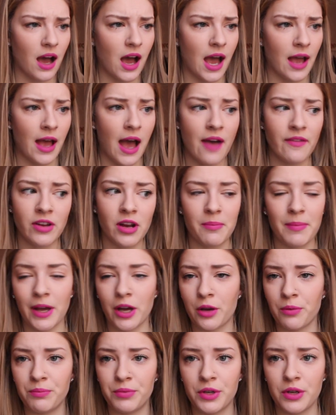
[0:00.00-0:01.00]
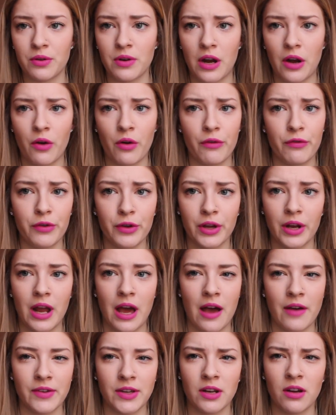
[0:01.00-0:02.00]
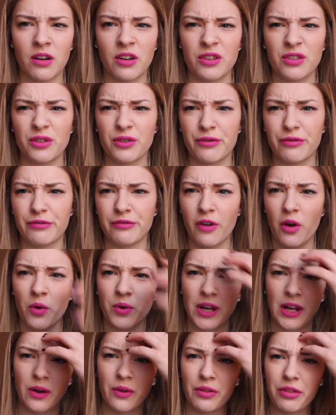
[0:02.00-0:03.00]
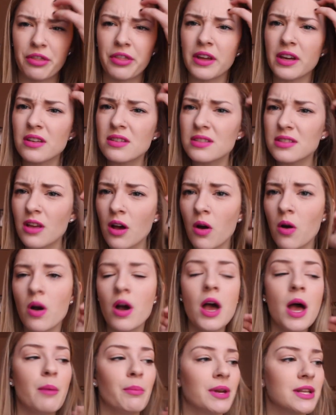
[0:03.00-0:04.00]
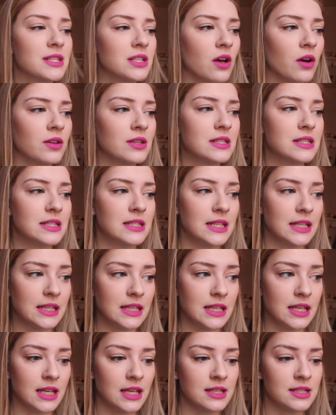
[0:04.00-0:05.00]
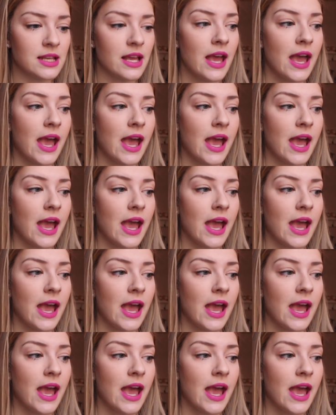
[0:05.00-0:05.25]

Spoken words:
I have it on my computer. I don't know if you can have it on your phone. I don't think so, but it's called Stickies,